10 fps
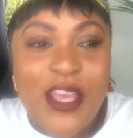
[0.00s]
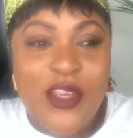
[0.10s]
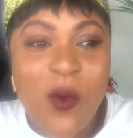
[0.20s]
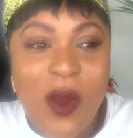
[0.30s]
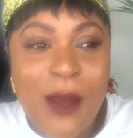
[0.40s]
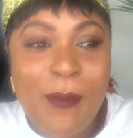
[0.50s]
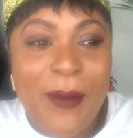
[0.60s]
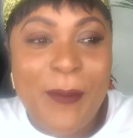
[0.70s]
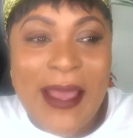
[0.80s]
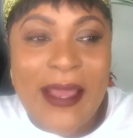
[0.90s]
You want
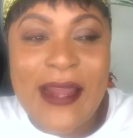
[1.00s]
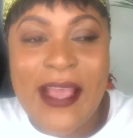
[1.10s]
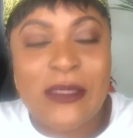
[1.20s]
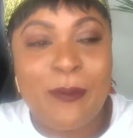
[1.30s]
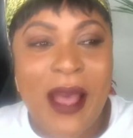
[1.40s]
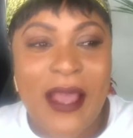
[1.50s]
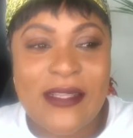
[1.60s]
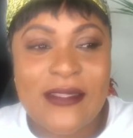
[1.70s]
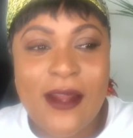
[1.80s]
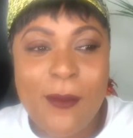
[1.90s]
to buy a nice bag
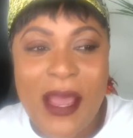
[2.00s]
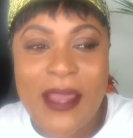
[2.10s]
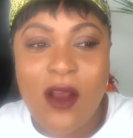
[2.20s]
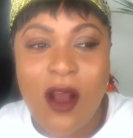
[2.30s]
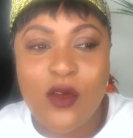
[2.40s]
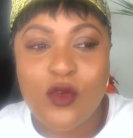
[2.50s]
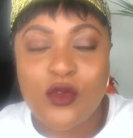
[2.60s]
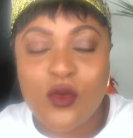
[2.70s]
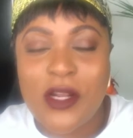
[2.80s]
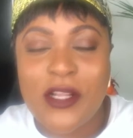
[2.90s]
instead of buying all
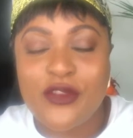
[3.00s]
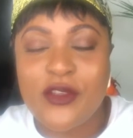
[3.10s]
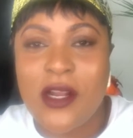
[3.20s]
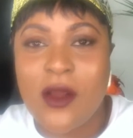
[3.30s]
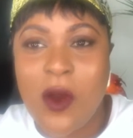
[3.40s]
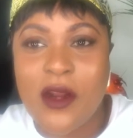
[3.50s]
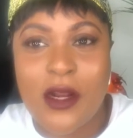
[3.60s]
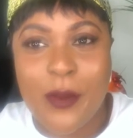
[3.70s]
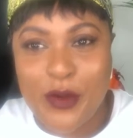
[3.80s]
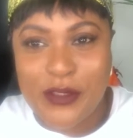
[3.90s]
those $2 $3
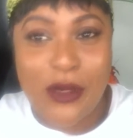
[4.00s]
$1 purse.